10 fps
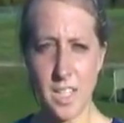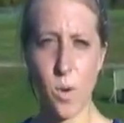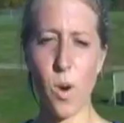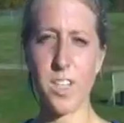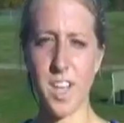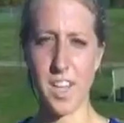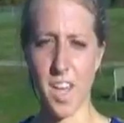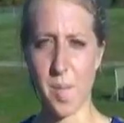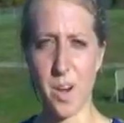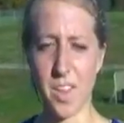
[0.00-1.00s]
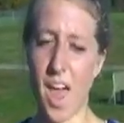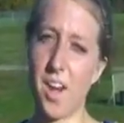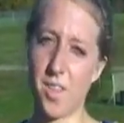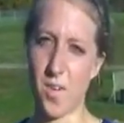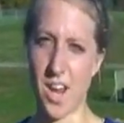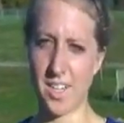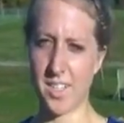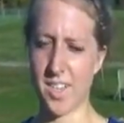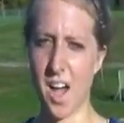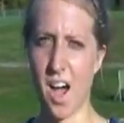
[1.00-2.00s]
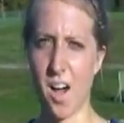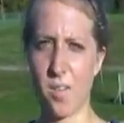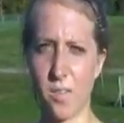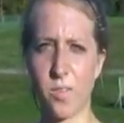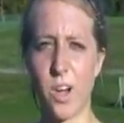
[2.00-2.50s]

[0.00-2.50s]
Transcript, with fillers: towards like the middle of the end of the race, uh,